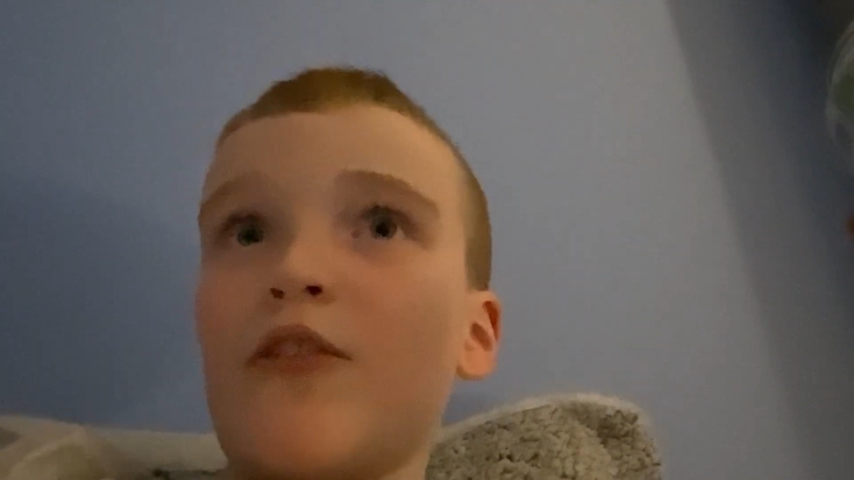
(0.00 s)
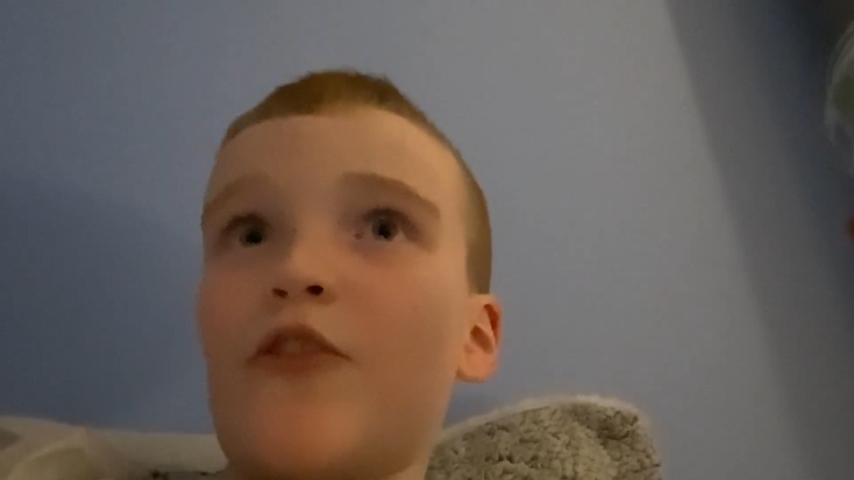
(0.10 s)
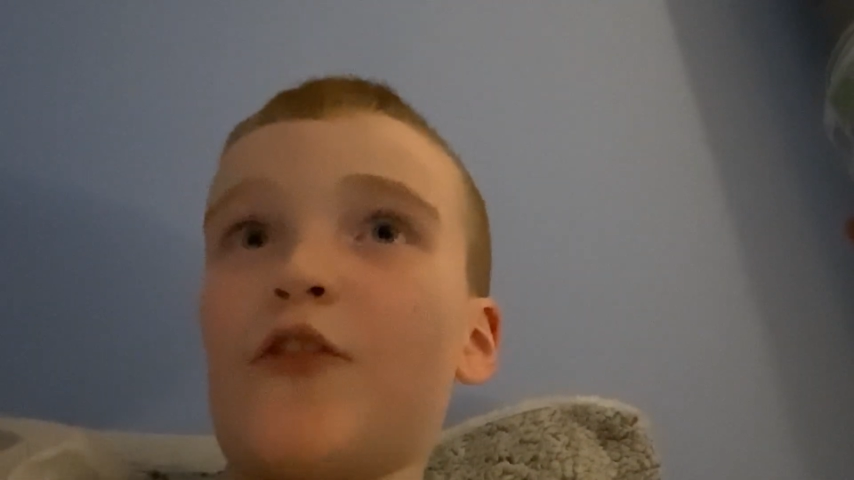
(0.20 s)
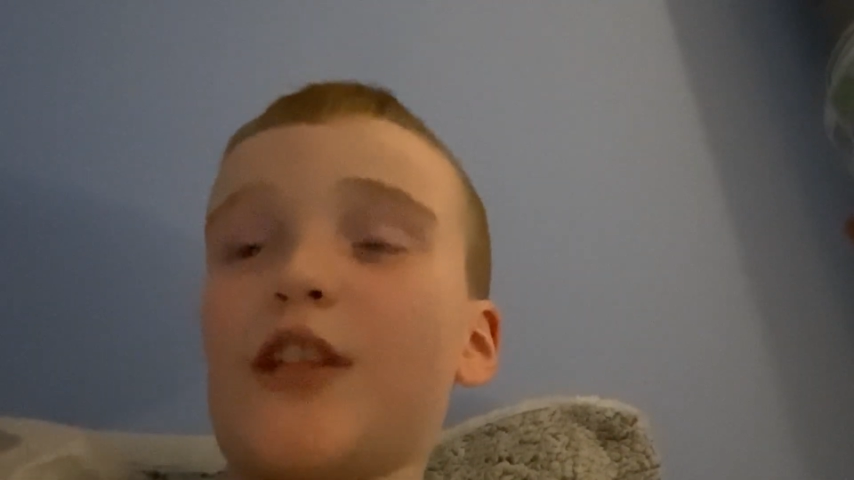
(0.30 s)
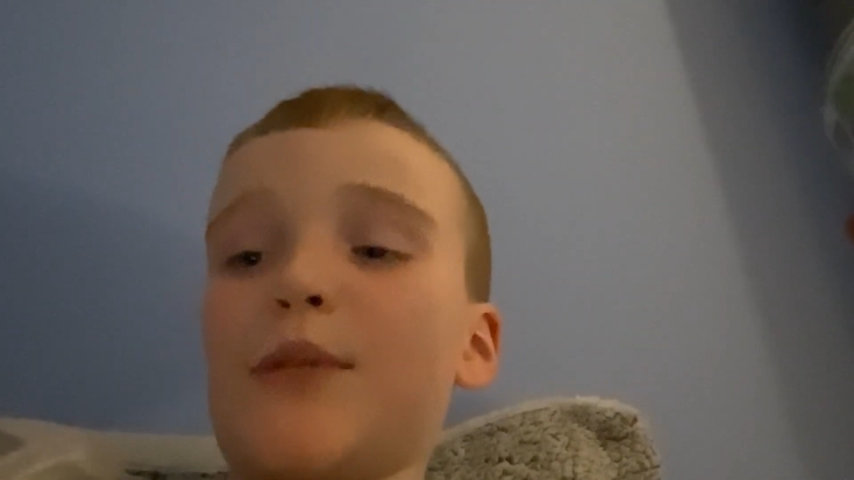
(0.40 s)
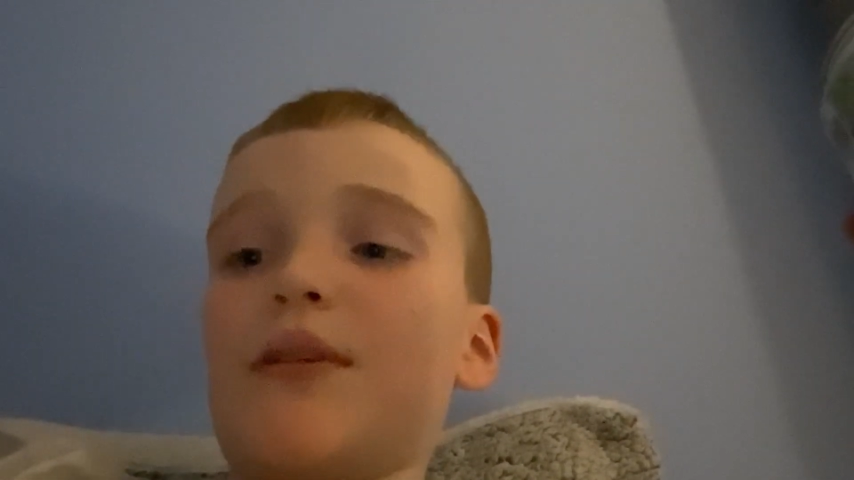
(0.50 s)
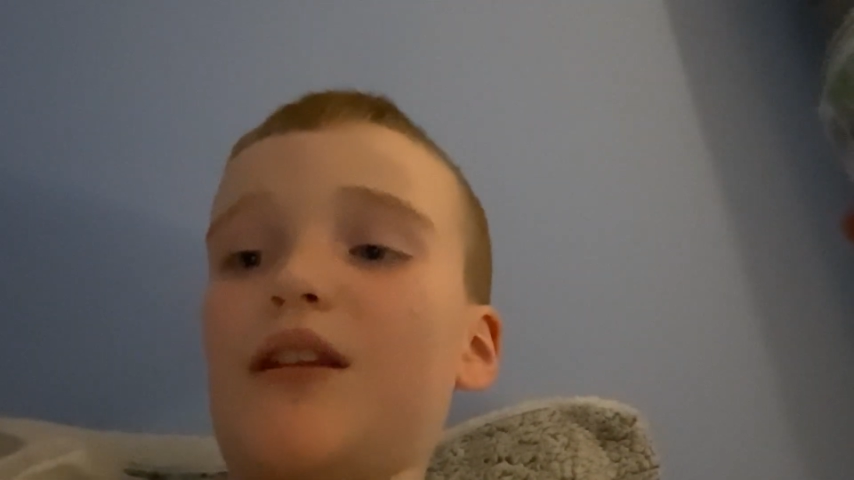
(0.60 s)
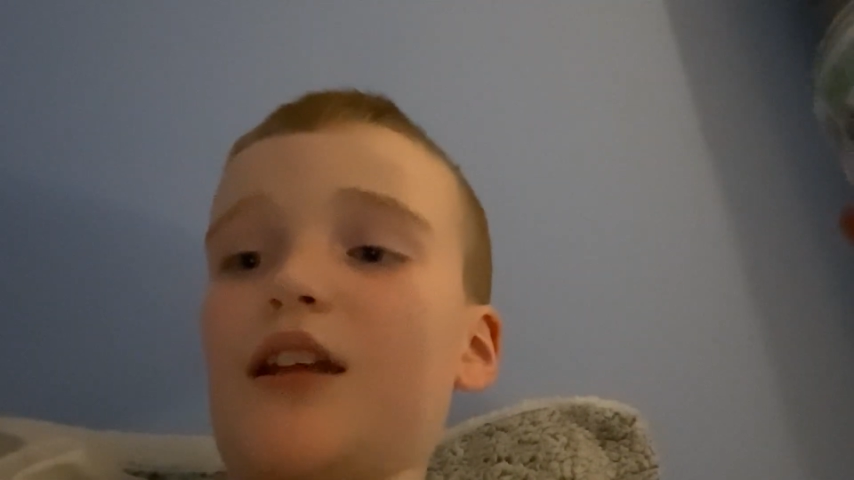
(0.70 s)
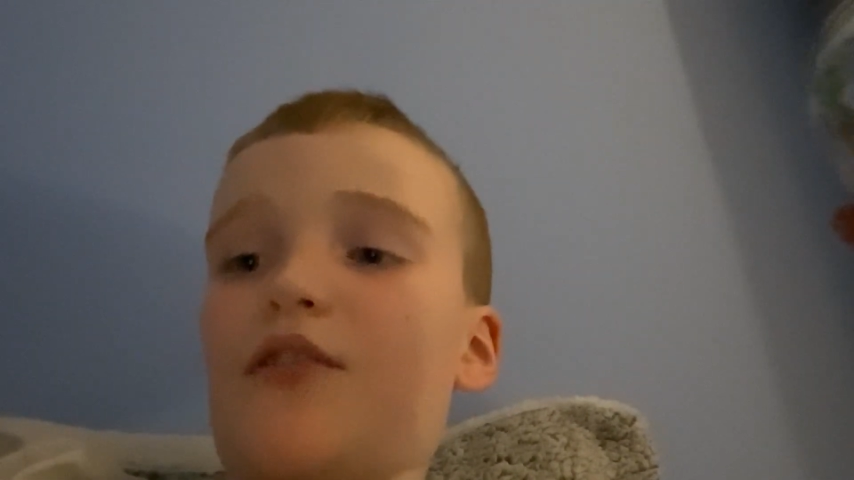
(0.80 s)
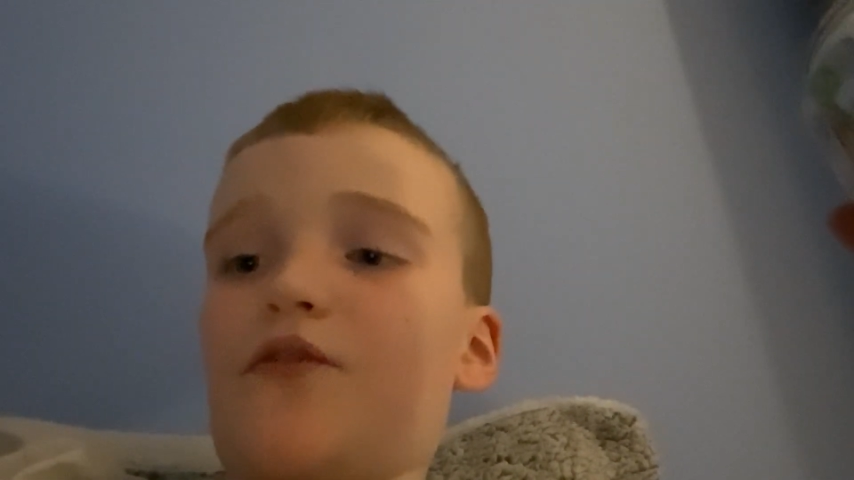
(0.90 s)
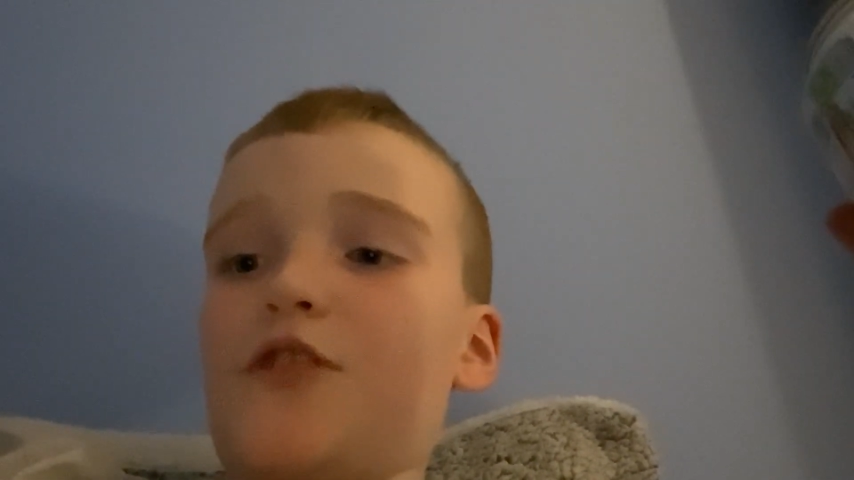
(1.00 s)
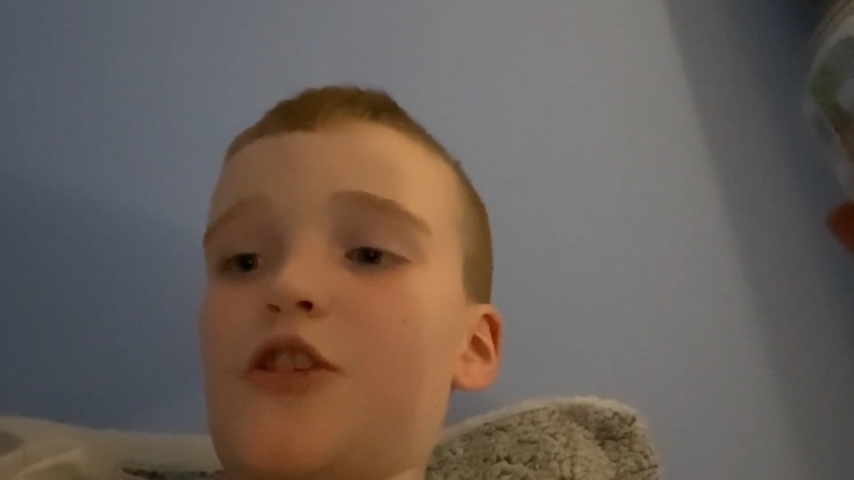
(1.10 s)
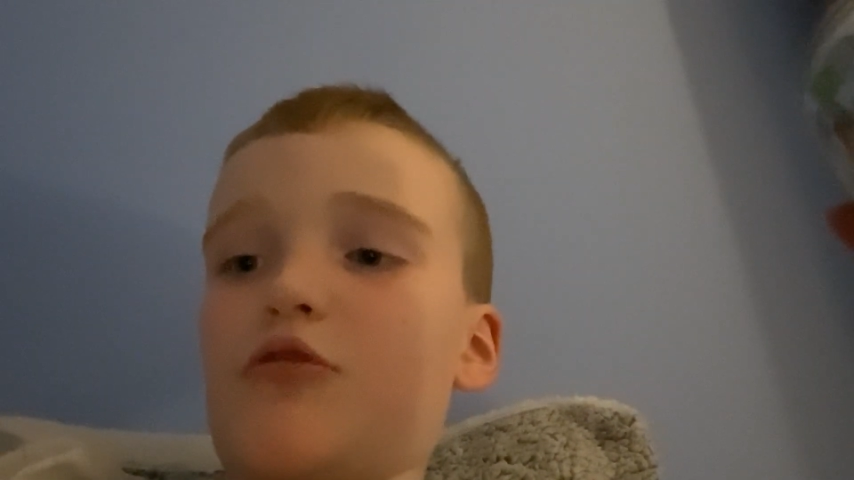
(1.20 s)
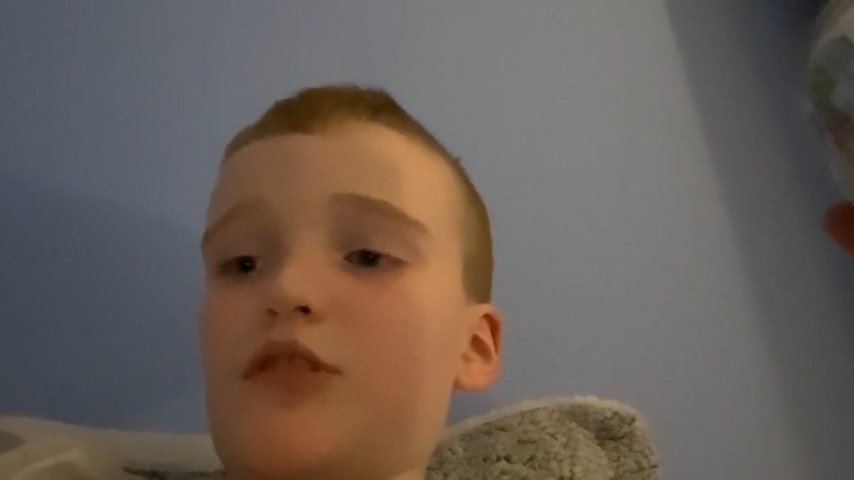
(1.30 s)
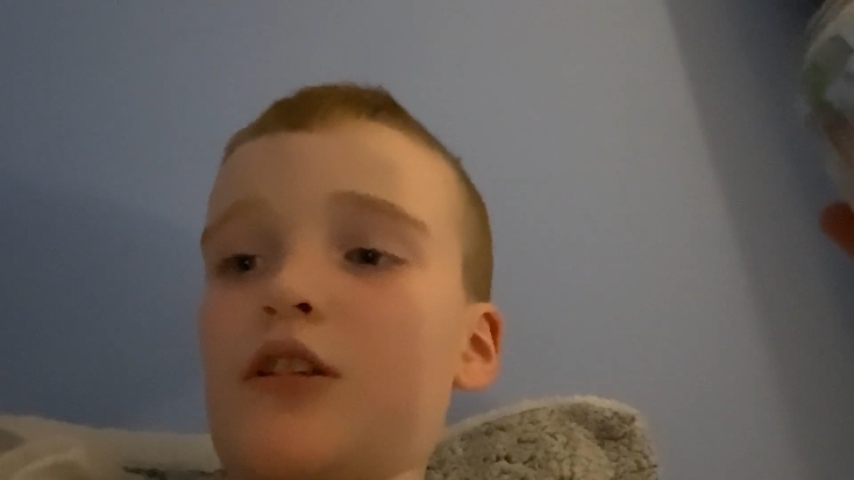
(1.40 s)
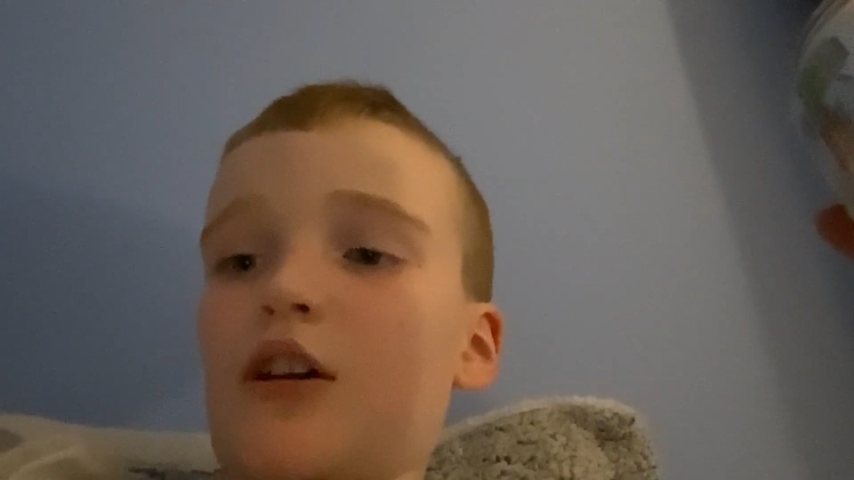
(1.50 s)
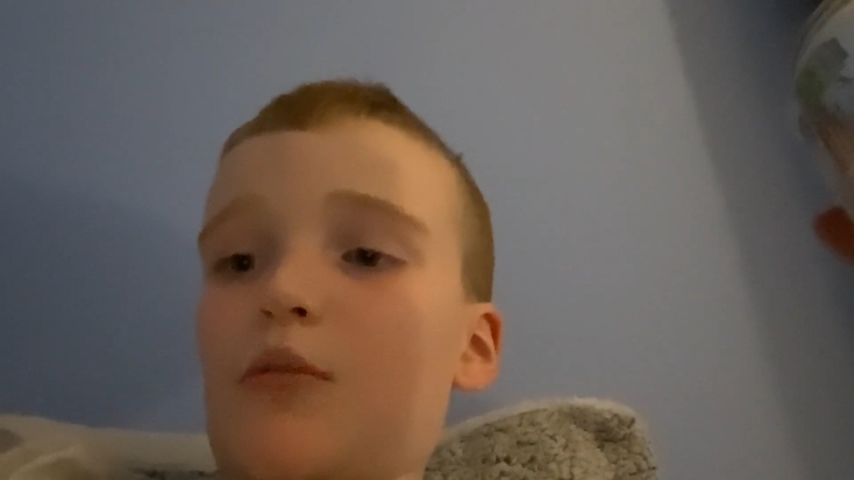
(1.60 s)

50 million views